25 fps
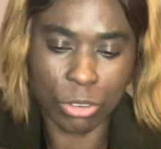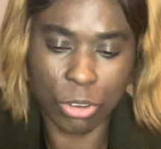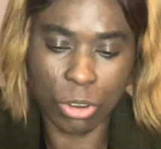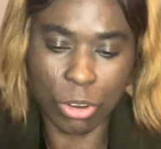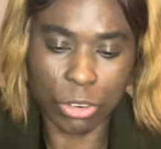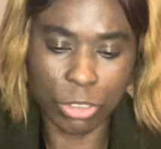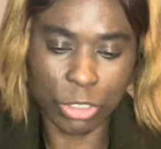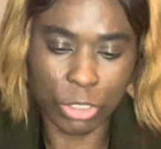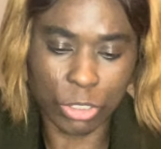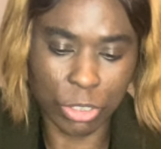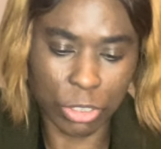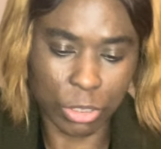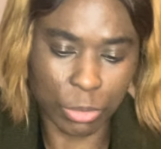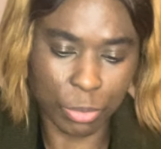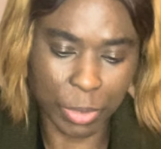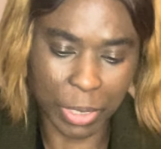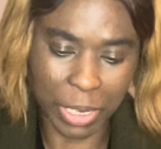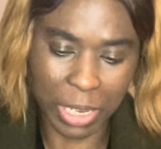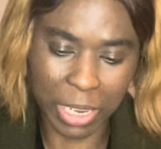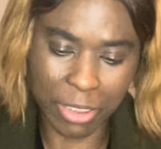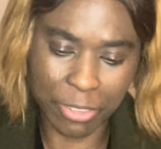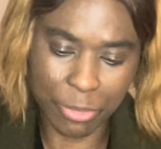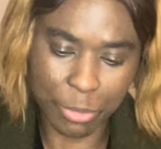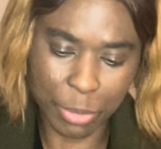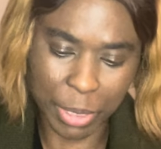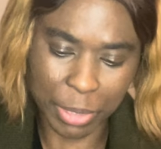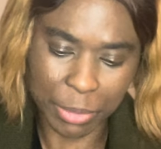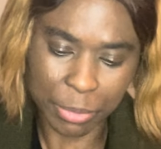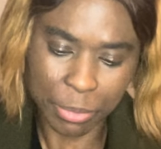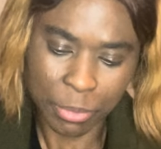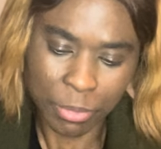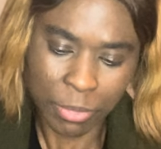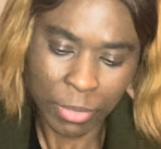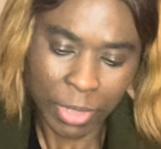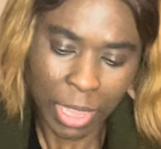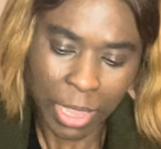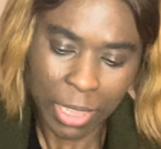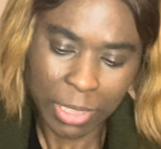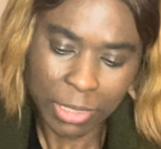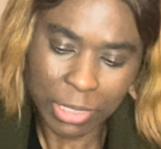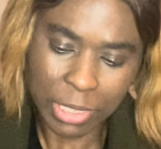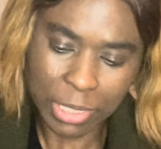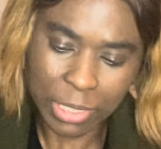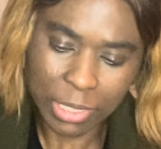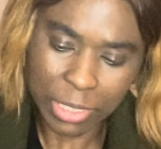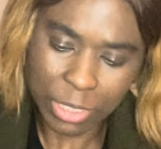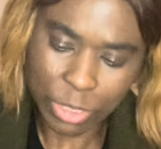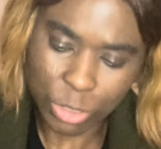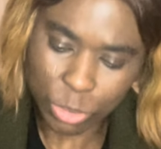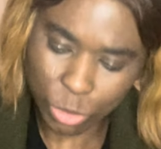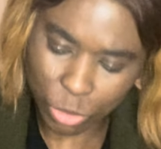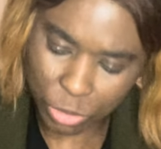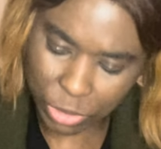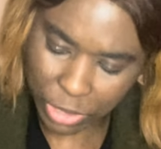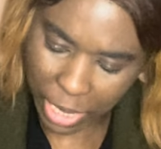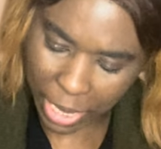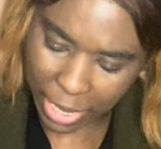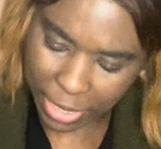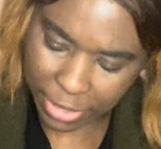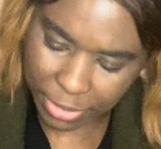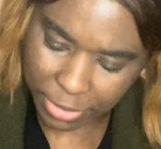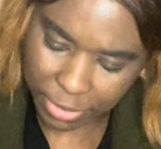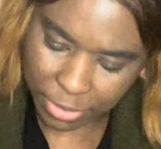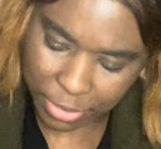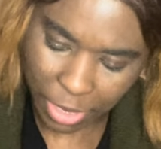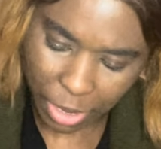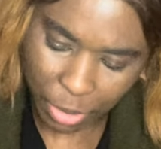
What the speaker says: gorgeous. Believe me. This is so nice.